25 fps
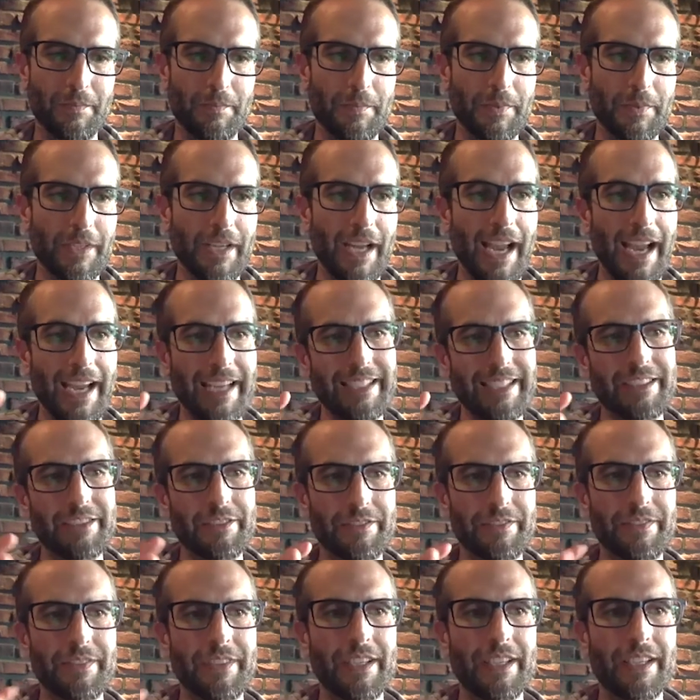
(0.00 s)
kind of
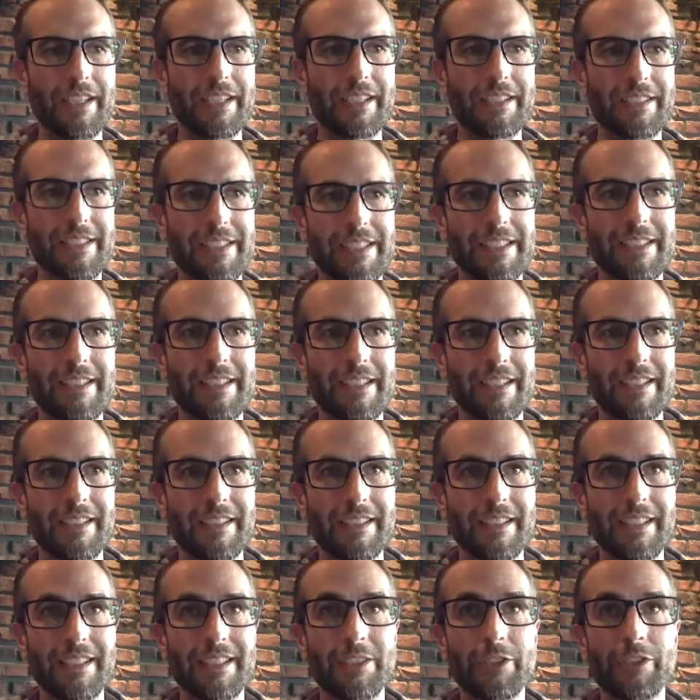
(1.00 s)
uh, uh
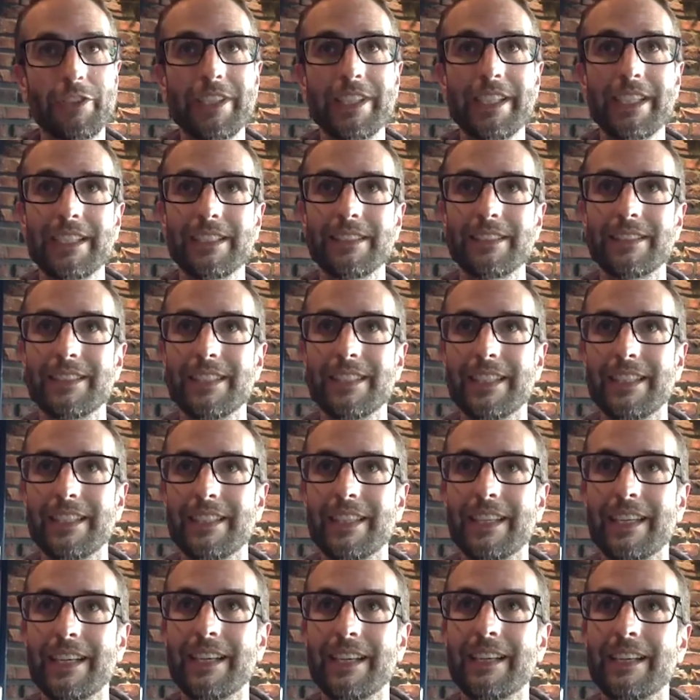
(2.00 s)
ingredients in
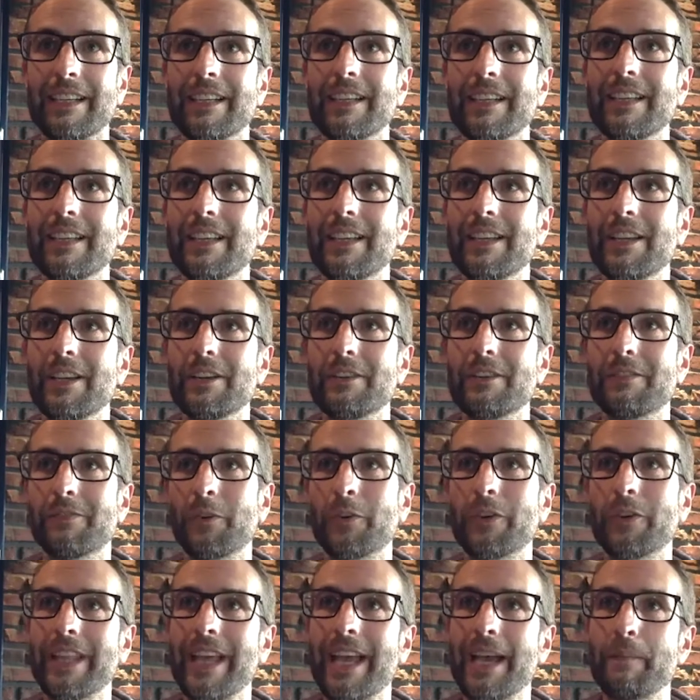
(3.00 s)
there
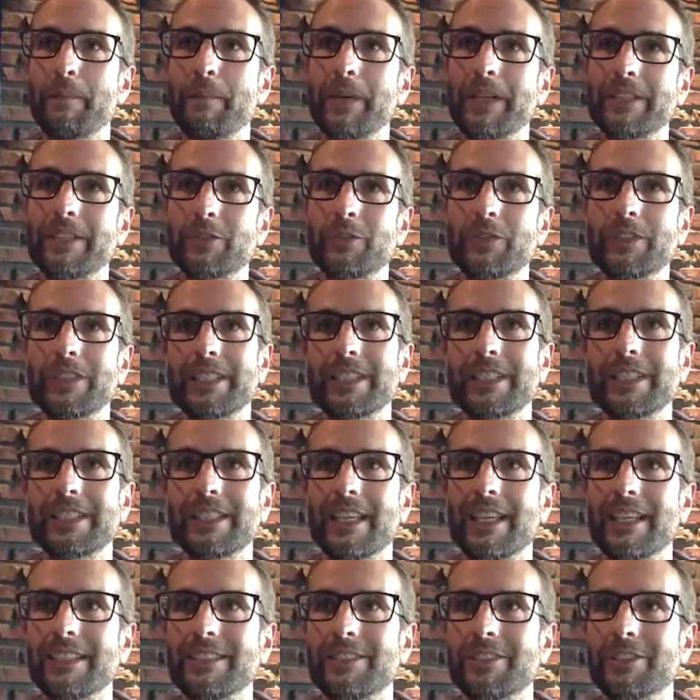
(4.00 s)
for that, but it's really
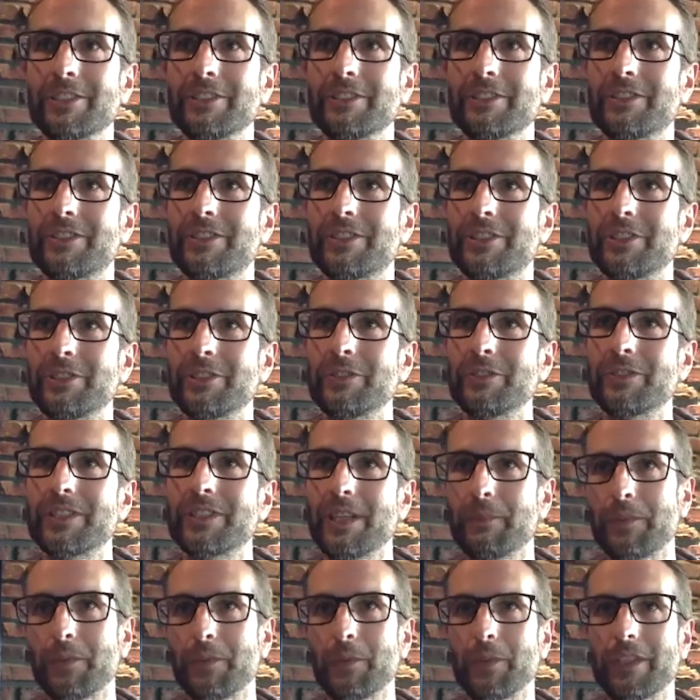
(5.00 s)
designed to do some
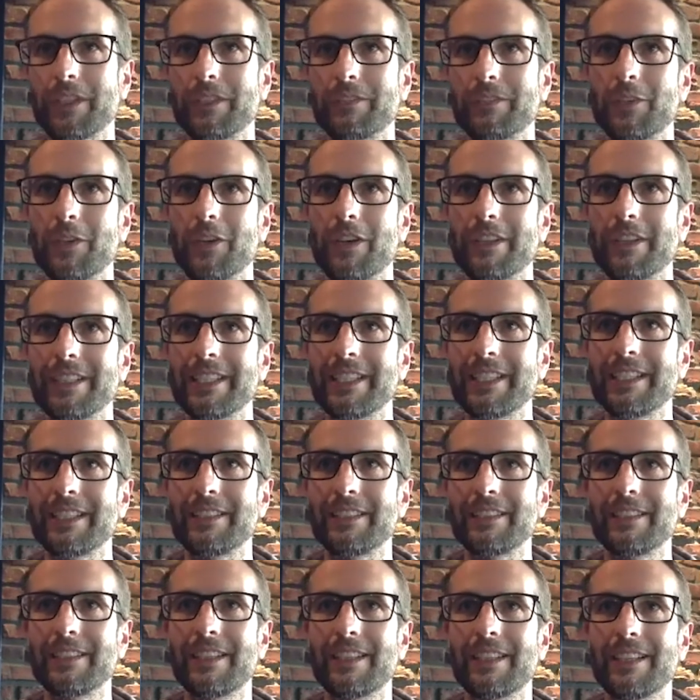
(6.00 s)
of the work of qualia
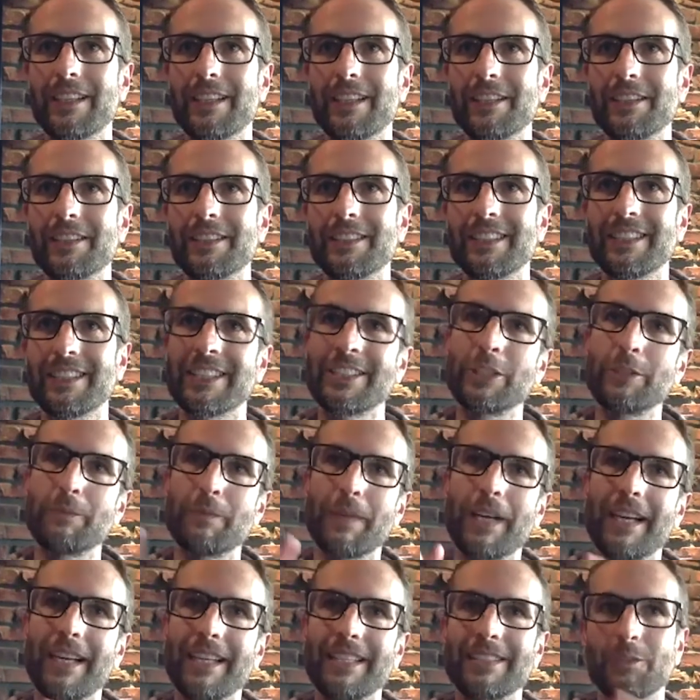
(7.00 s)
uh, in your
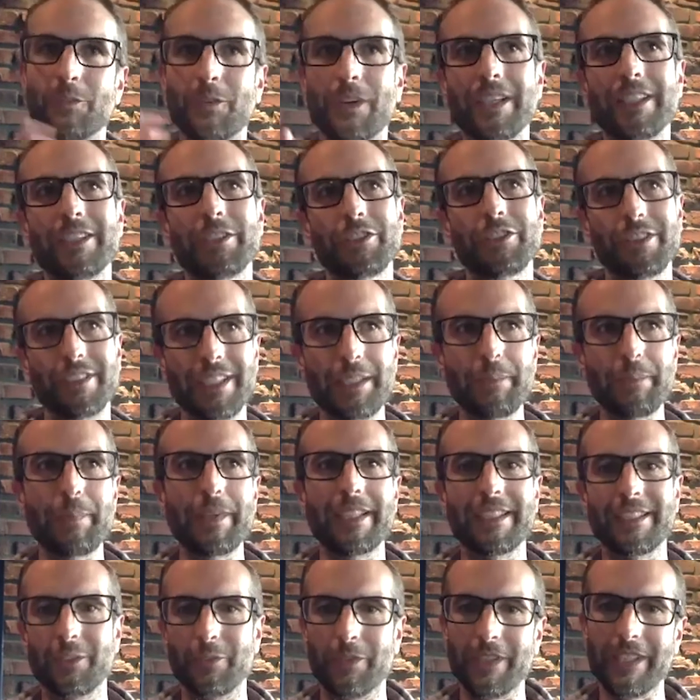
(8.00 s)
mind while you're
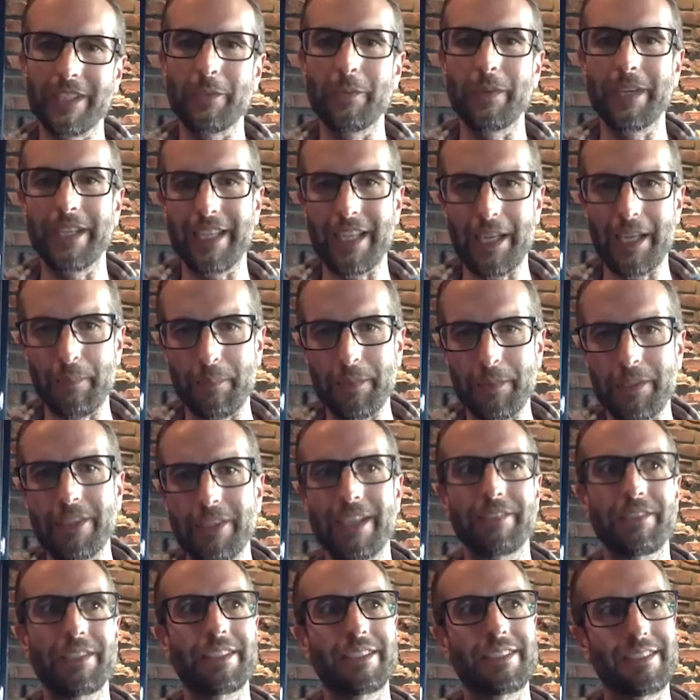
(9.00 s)
sleeping to where you wake up and you
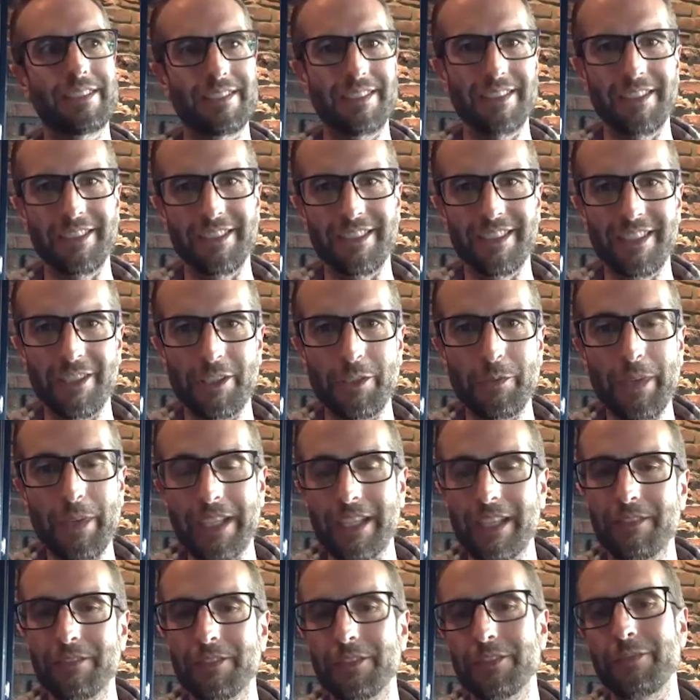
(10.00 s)
have this, you know, you wake
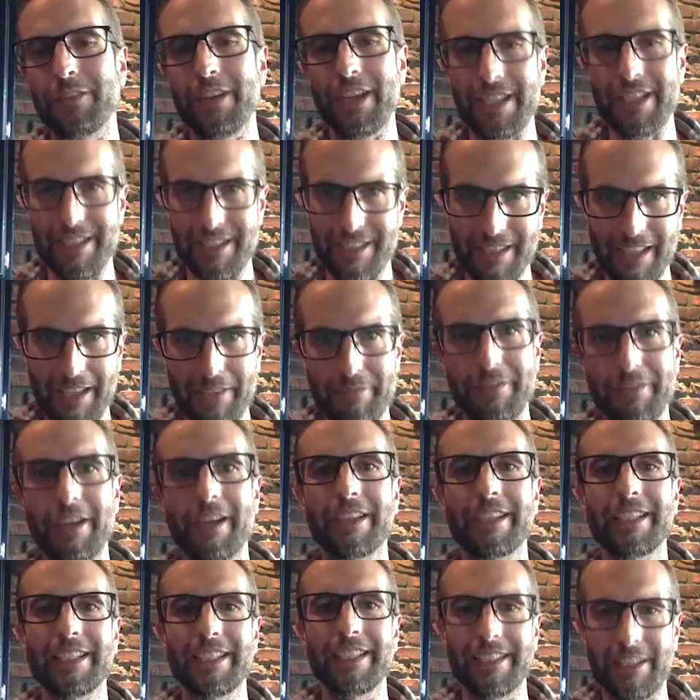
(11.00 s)
up refreshed, not
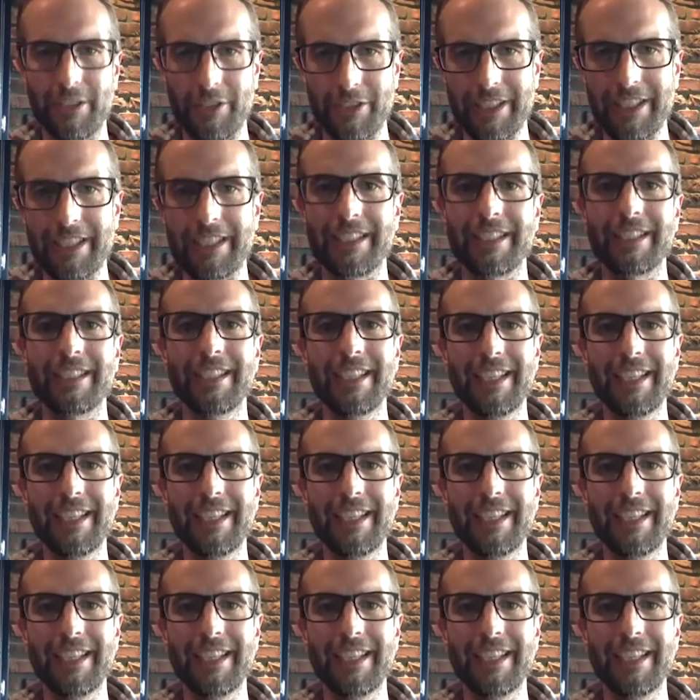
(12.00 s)
foggy, clear.